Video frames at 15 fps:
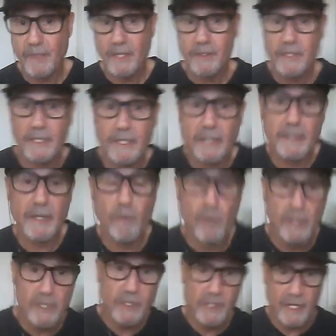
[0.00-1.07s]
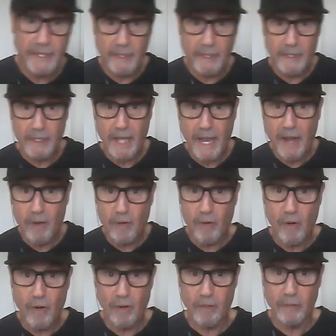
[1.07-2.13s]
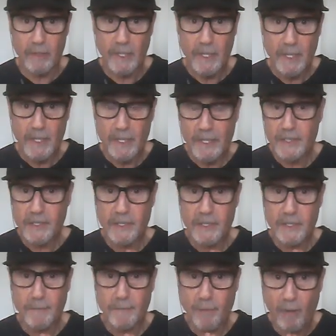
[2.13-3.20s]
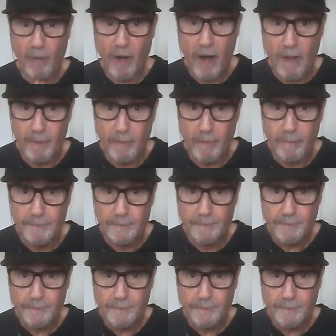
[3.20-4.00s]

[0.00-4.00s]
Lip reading: See, they want to say alcohol isn't the problem.